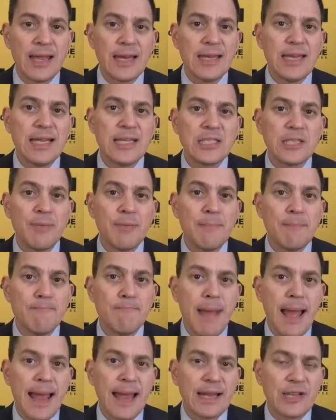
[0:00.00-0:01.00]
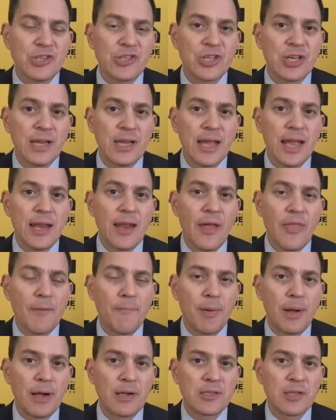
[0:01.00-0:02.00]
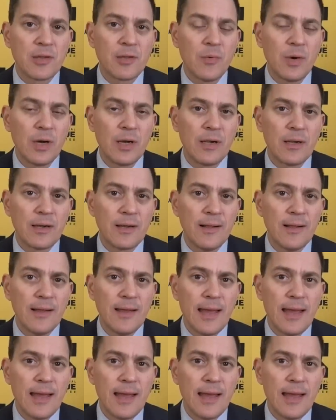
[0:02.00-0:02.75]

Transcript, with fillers: needs to be matched in other parts of the world.